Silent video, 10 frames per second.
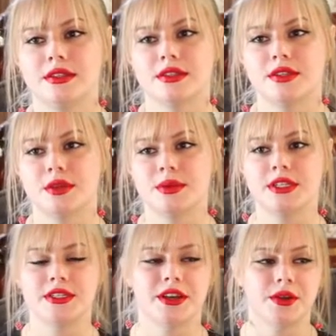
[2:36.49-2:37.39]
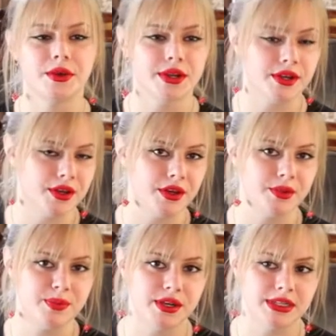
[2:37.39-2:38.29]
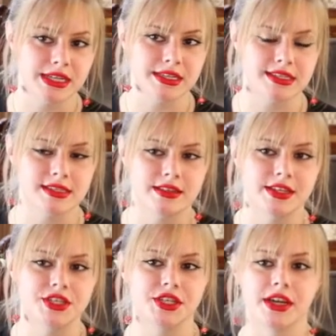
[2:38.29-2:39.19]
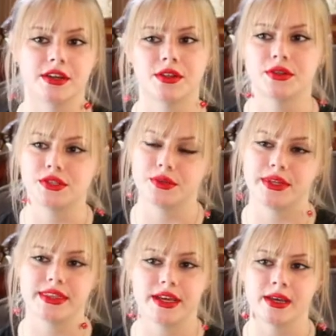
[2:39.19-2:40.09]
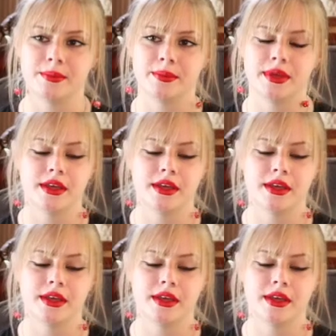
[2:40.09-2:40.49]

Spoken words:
so we started going to all the protests, and then she got closer with them.